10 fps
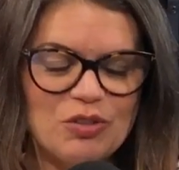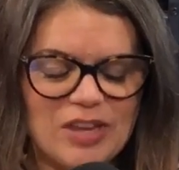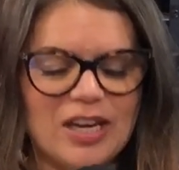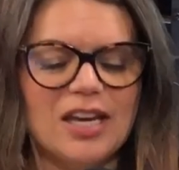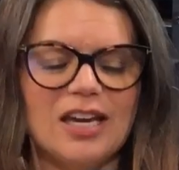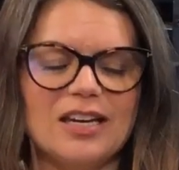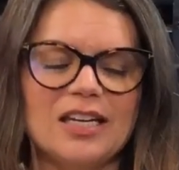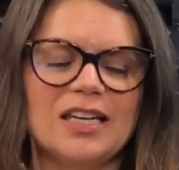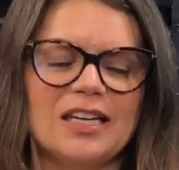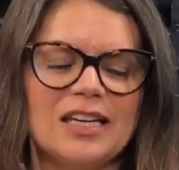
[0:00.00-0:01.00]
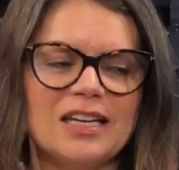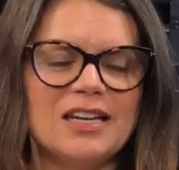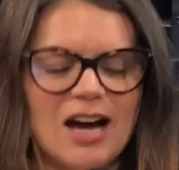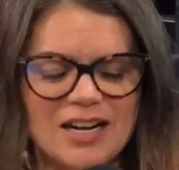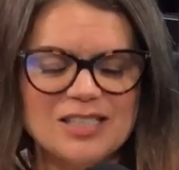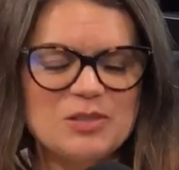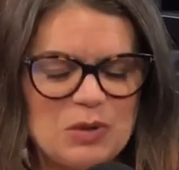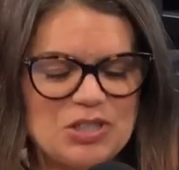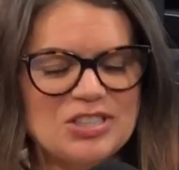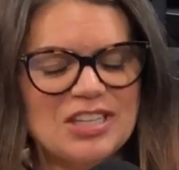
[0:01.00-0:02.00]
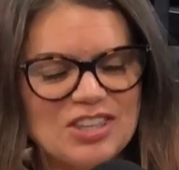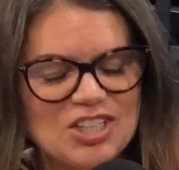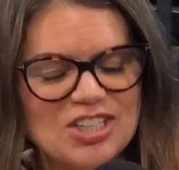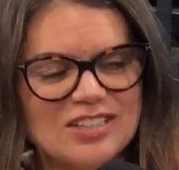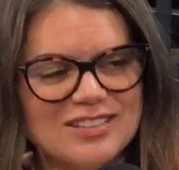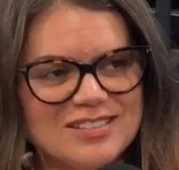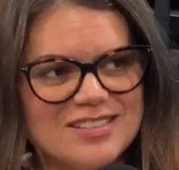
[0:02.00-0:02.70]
thinking Not conspiracy theorist.